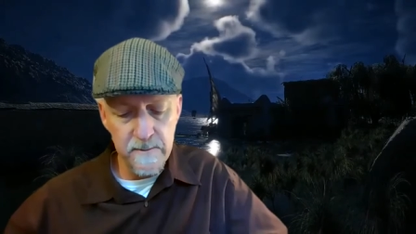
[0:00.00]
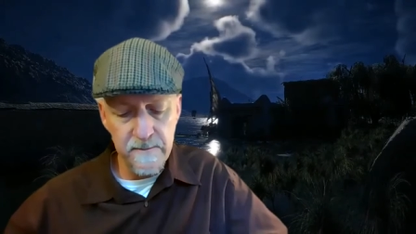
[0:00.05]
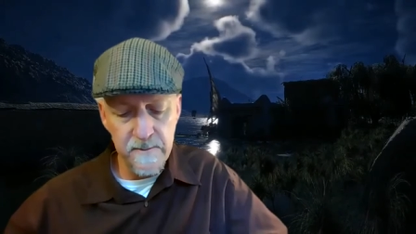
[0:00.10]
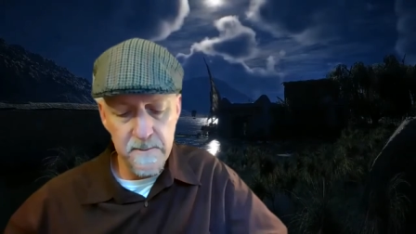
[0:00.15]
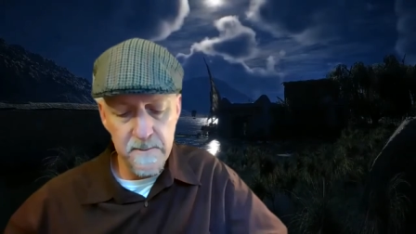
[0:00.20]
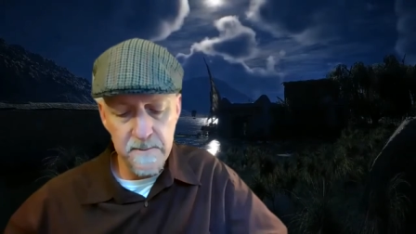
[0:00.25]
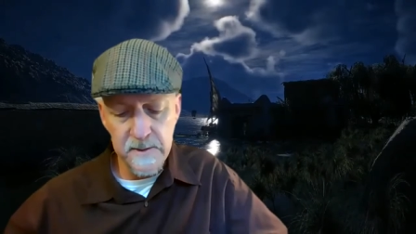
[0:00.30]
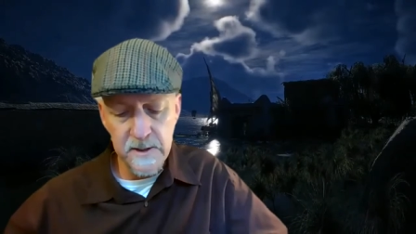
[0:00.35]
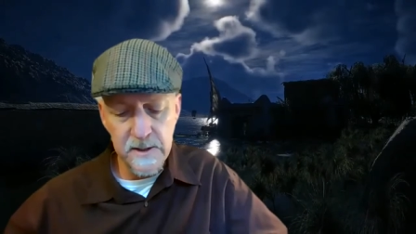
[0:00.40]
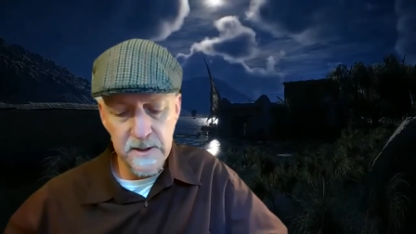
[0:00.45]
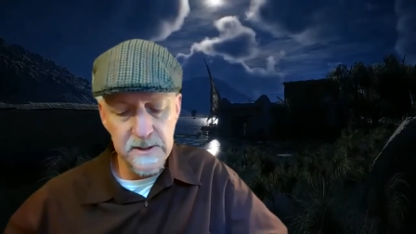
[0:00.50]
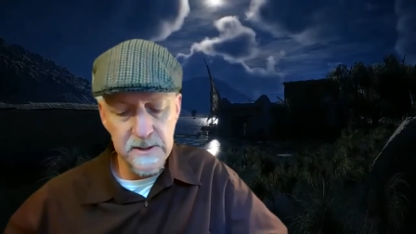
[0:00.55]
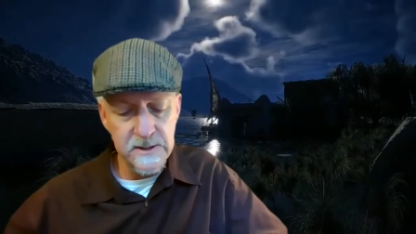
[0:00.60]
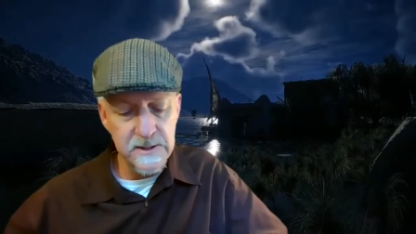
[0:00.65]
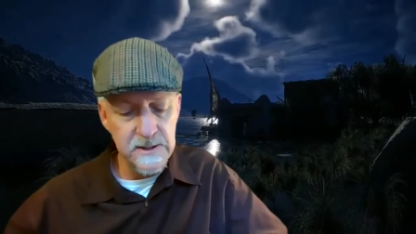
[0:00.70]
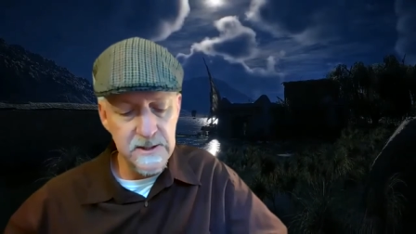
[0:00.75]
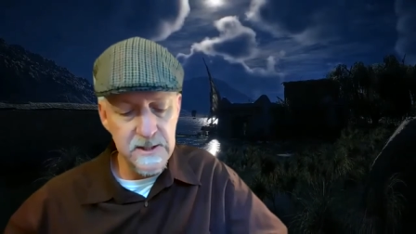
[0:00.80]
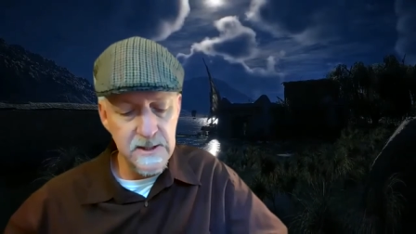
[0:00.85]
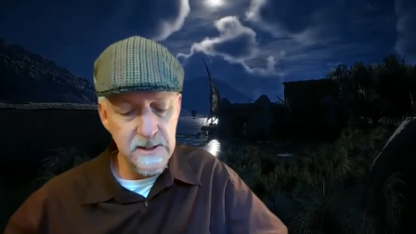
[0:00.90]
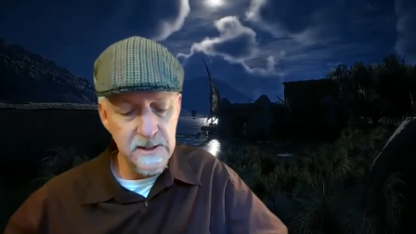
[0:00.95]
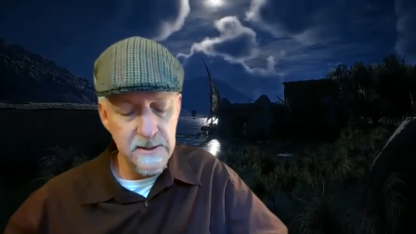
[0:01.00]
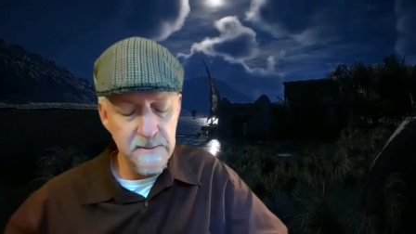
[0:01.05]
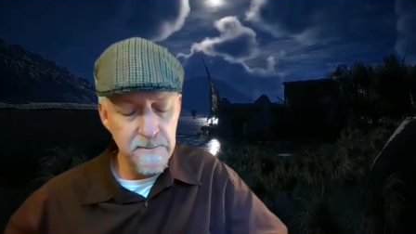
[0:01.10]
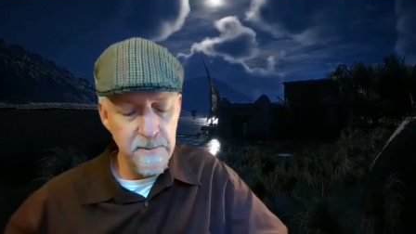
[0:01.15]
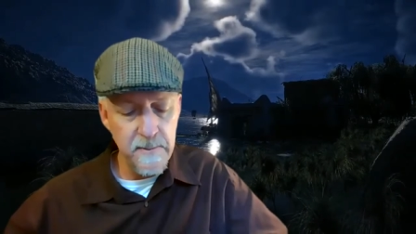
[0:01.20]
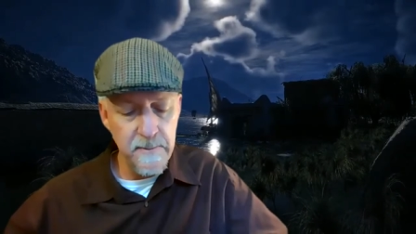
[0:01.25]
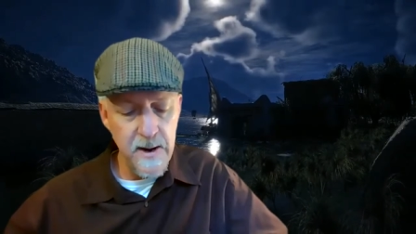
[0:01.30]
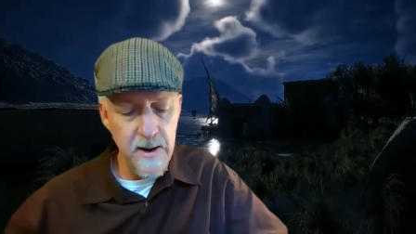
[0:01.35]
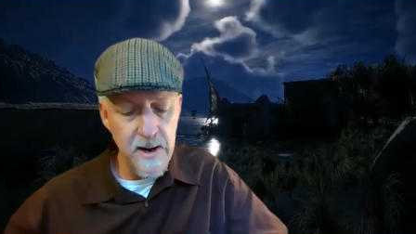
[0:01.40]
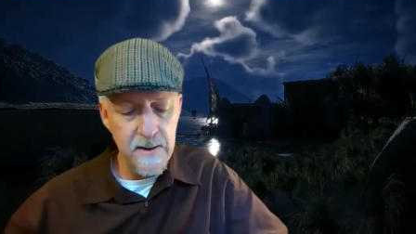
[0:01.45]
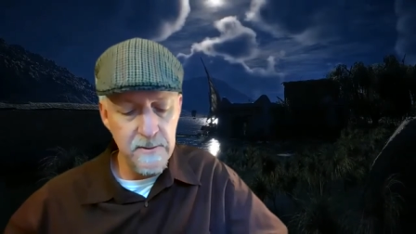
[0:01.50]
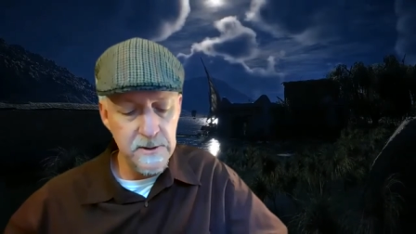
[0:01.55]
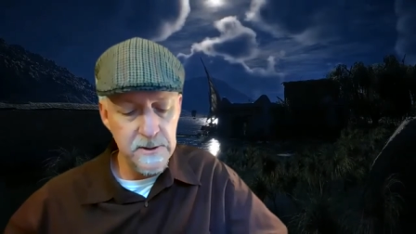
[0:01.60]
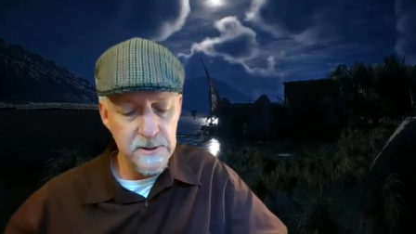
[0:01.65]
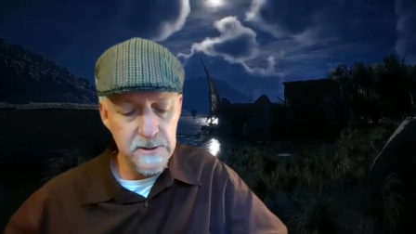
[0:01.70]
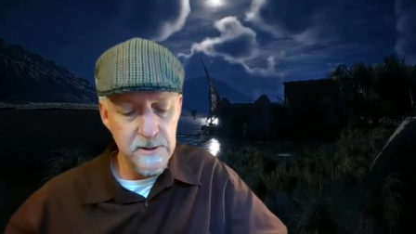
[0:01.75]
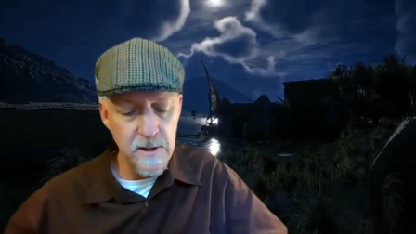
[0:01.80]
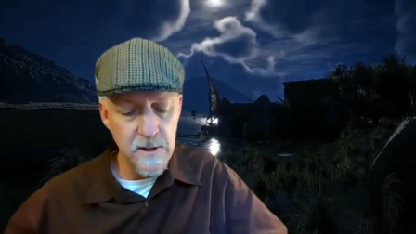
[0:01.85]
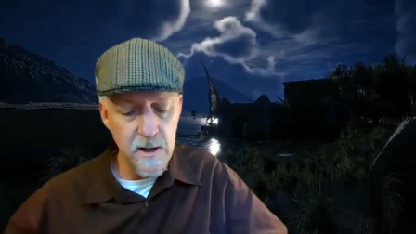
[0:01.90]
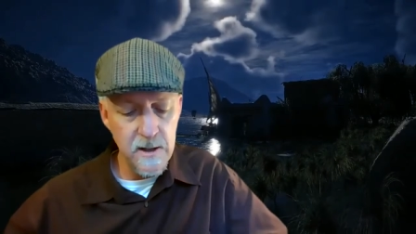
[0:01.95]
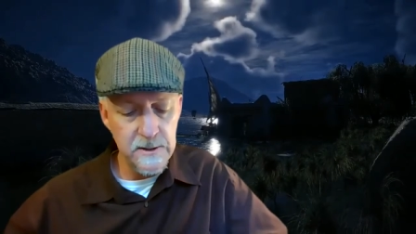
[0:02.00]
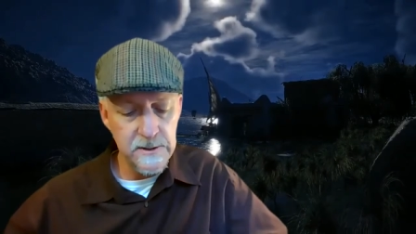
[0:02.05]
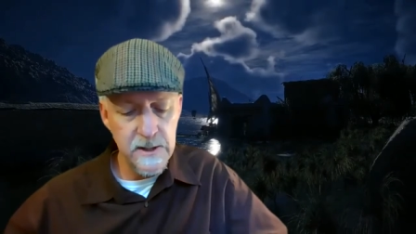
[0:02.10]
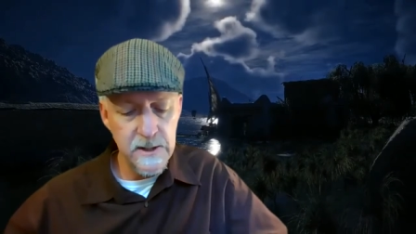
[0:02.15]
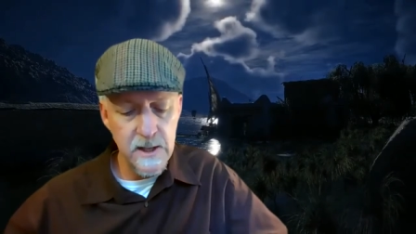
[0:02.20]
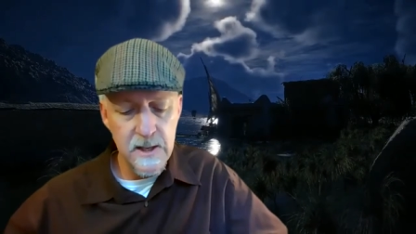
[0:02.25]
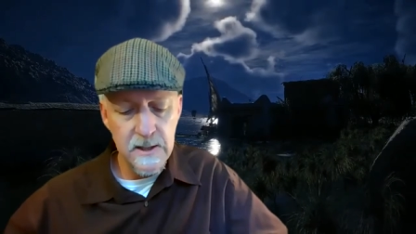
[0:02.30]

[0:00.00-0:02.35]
from the concealing papyrus stalks,